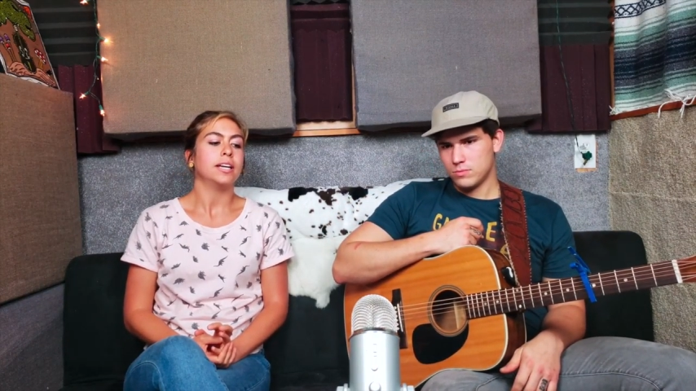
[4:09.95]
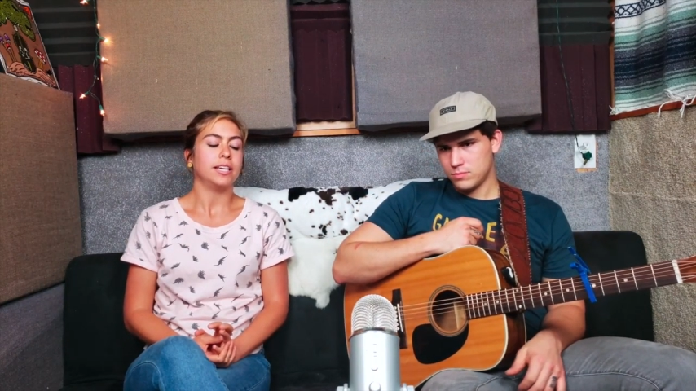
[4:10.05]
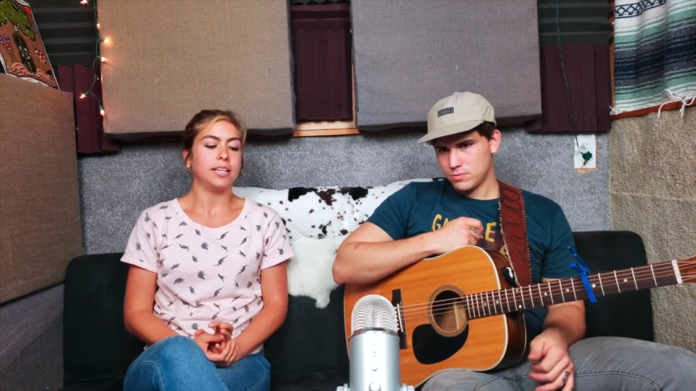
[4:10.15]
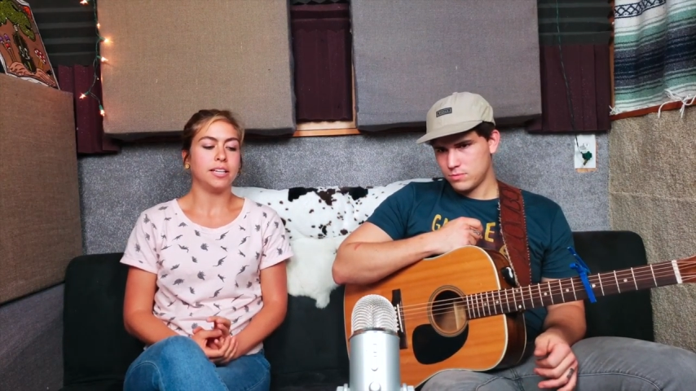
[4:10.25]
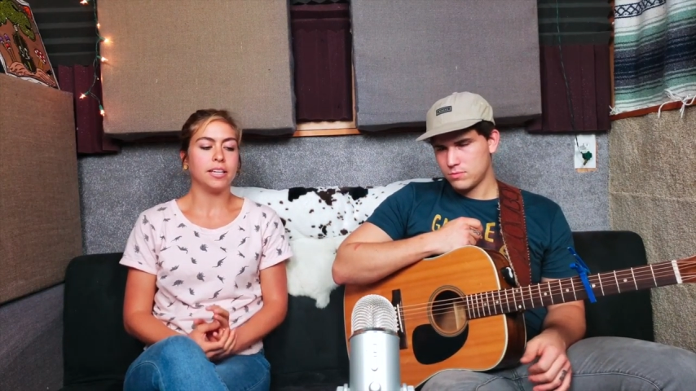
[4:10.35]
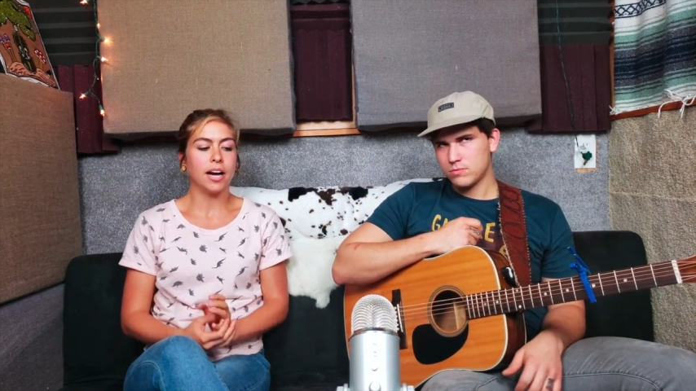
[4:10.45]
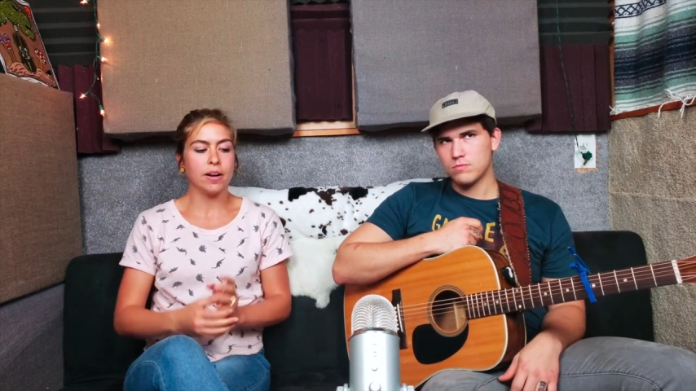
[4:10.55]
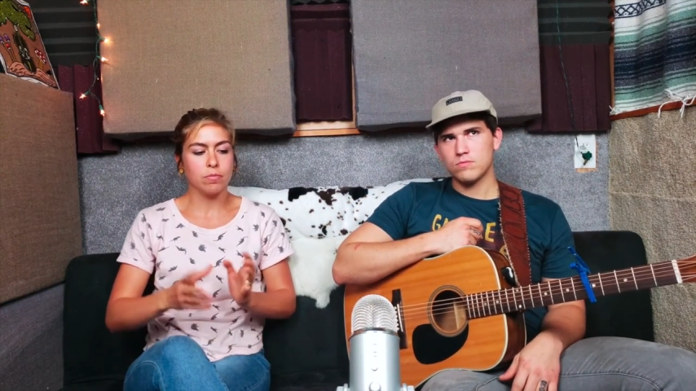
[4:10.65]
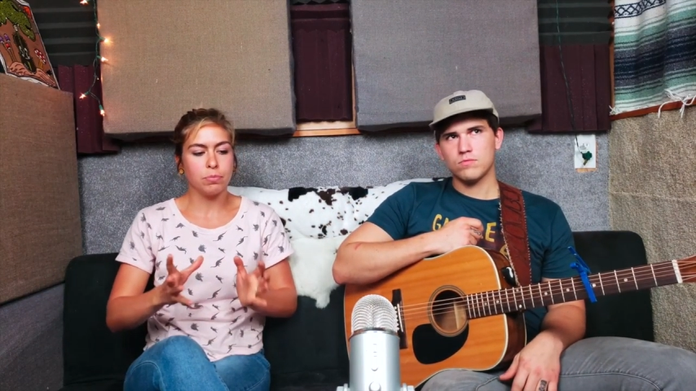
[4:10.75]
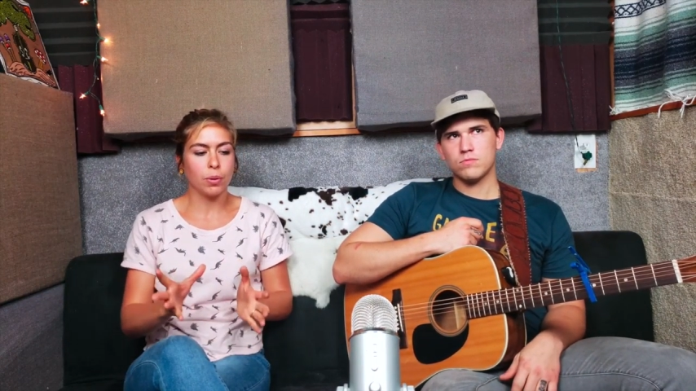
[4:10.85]
Speaker 1: he kind of
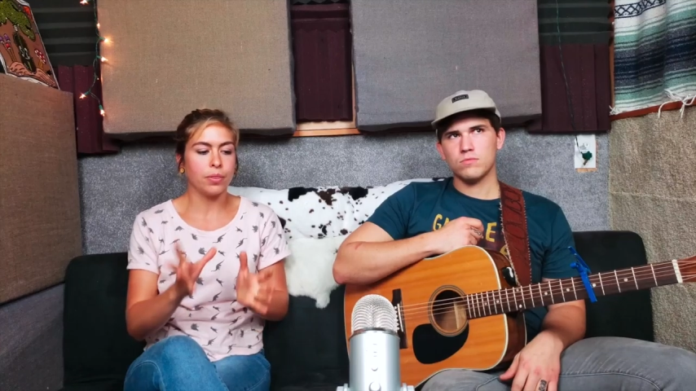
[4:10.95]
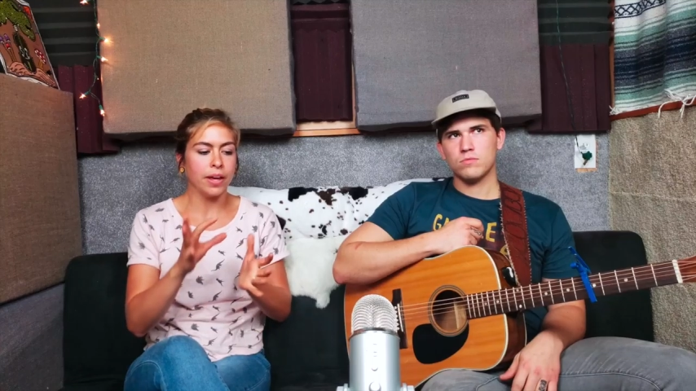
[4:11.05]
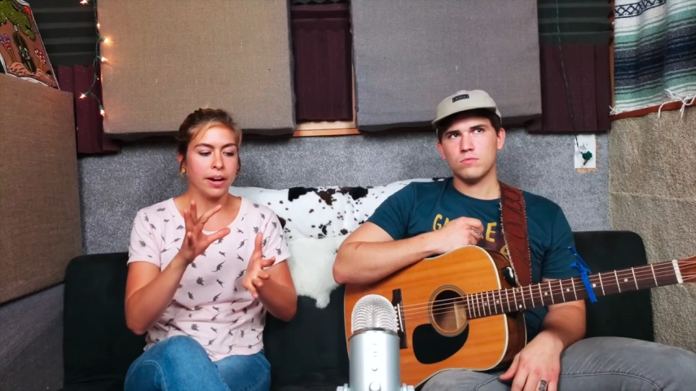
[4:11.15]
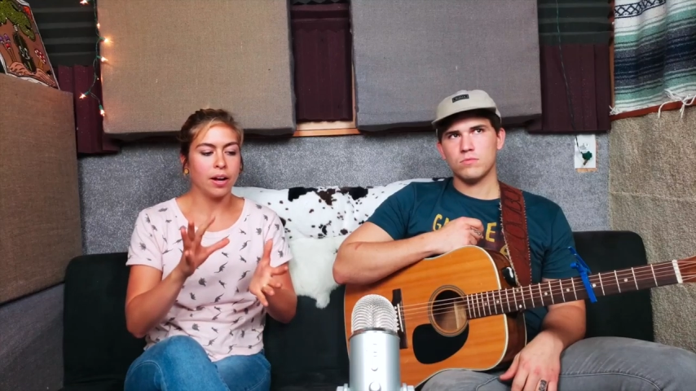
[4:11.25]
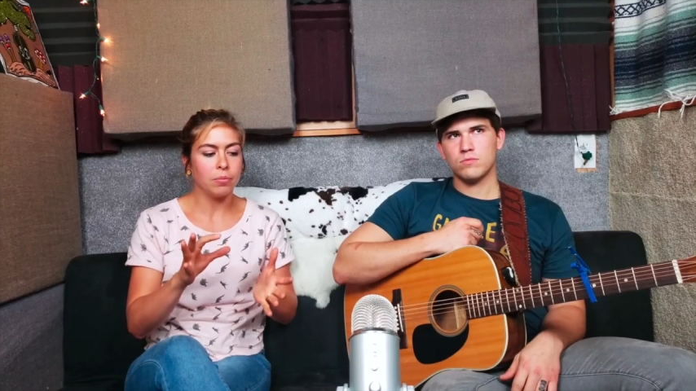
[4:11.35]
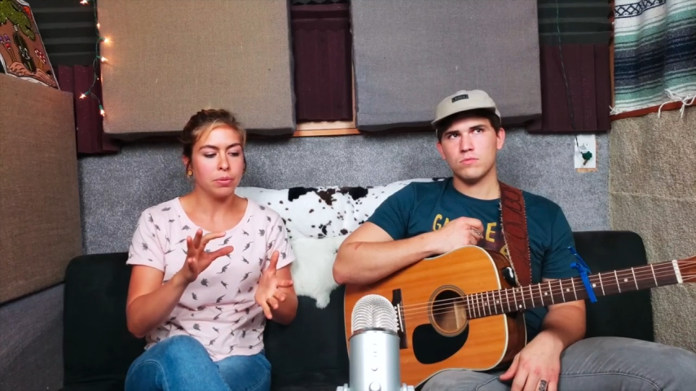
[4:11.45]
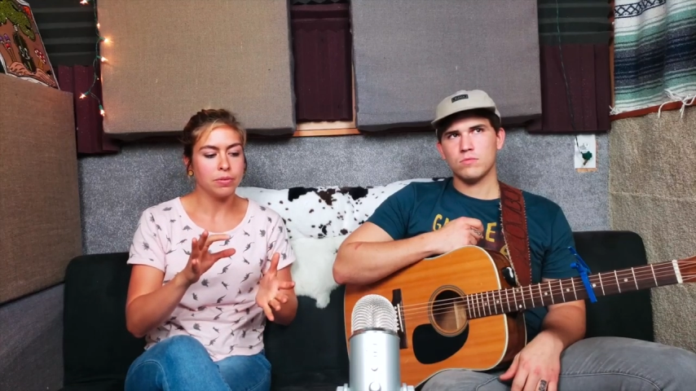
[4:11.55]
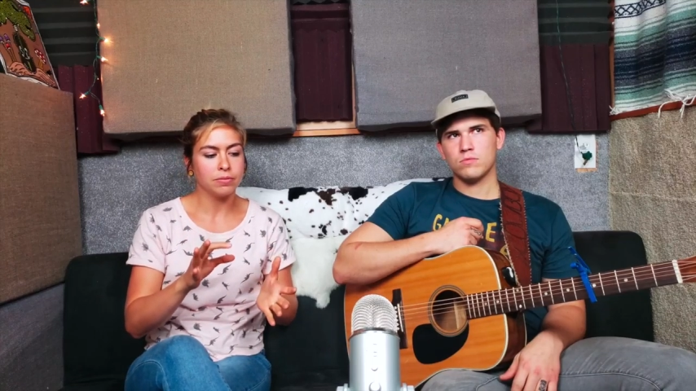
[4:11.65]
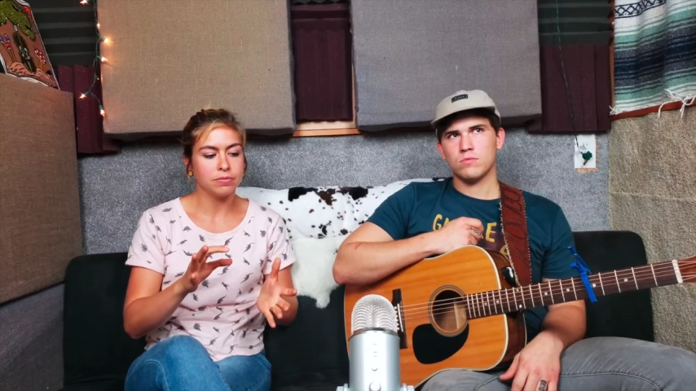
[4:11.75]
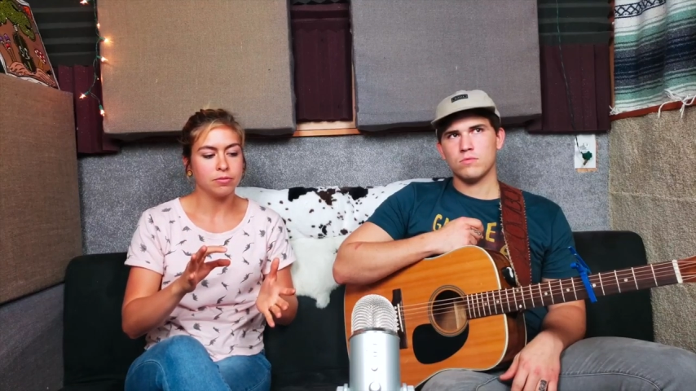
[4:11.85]
built that up
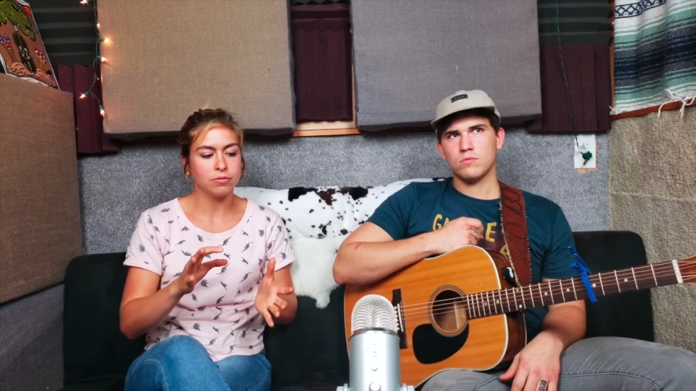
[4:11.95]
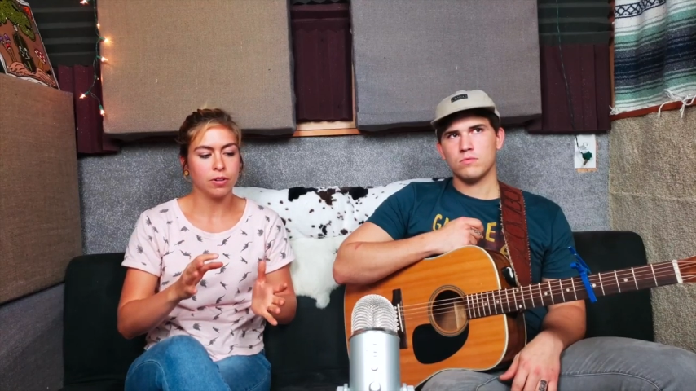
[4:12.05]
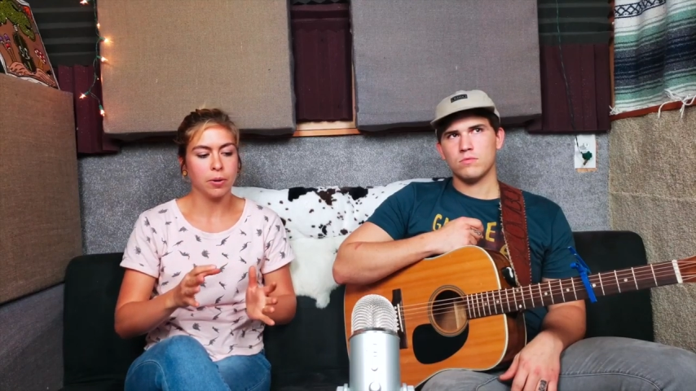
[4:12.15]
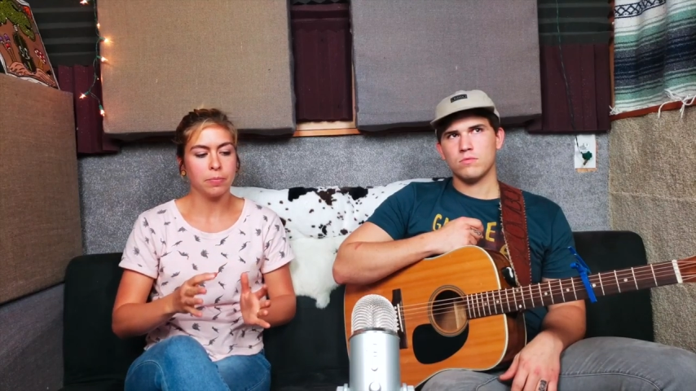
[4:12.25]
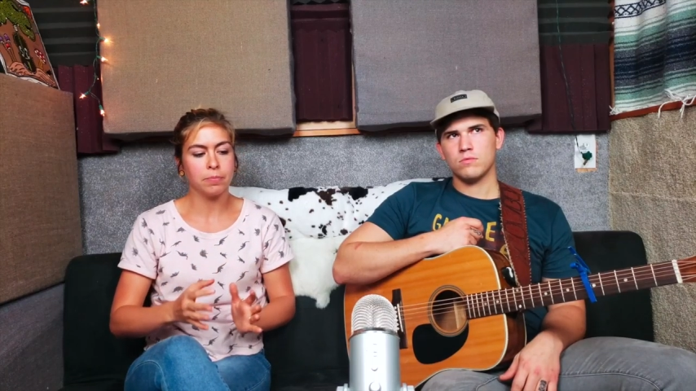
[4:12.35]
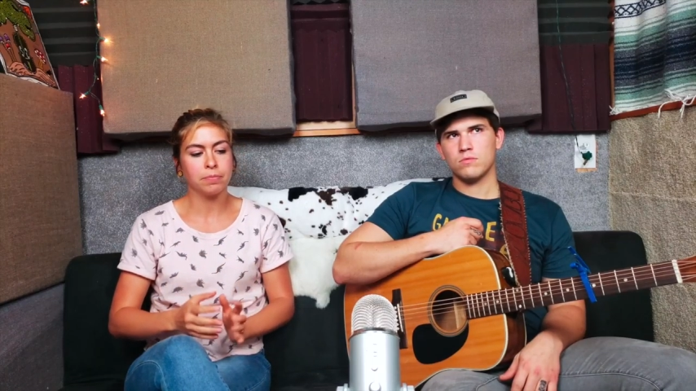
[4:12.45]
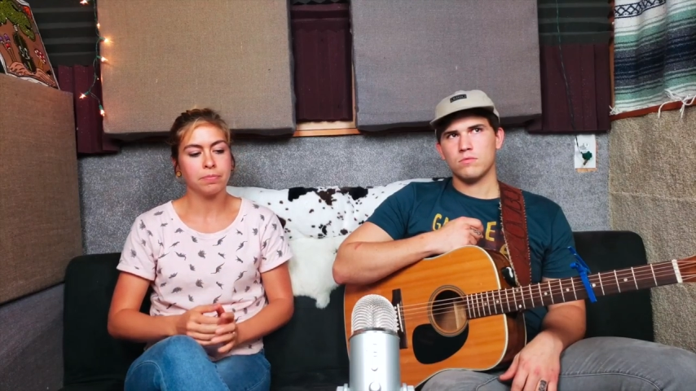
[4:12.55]
from